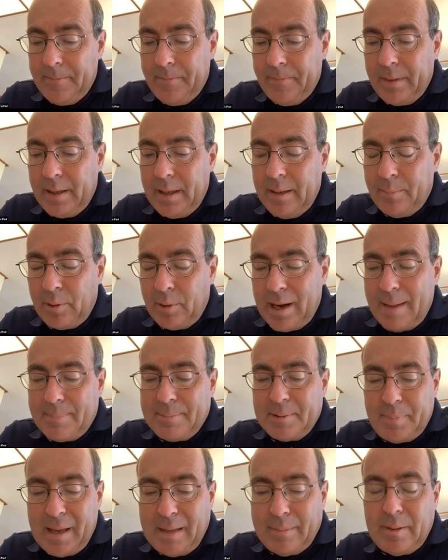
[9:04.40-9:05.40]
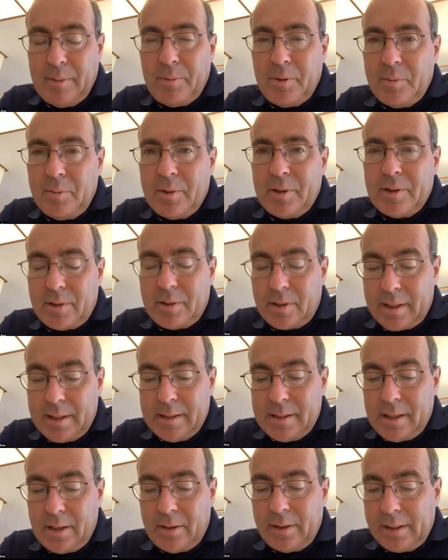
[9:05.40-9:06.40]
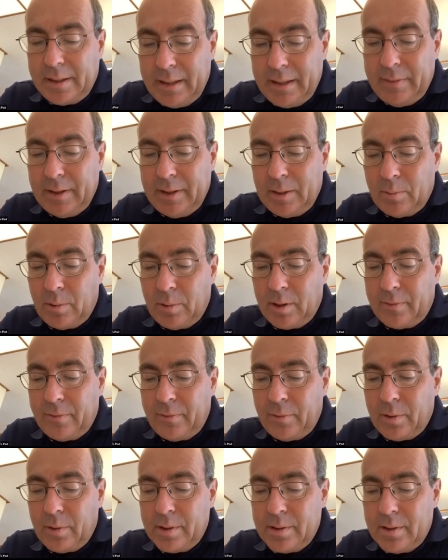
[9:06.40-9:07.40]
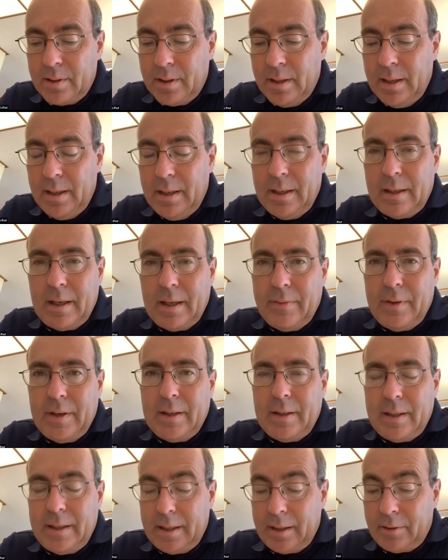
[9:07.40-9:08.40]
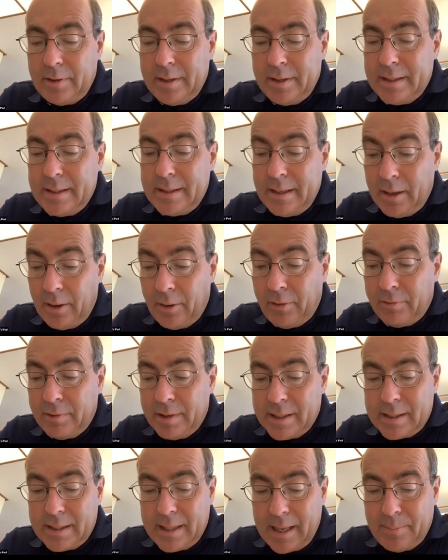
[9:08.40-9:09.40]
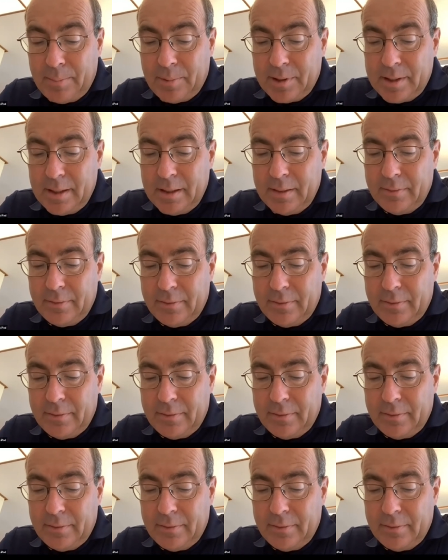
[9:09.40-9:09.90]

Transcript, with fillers: And perhaps baby boomers are considering leaving the workforce given the increased health risk they perceive.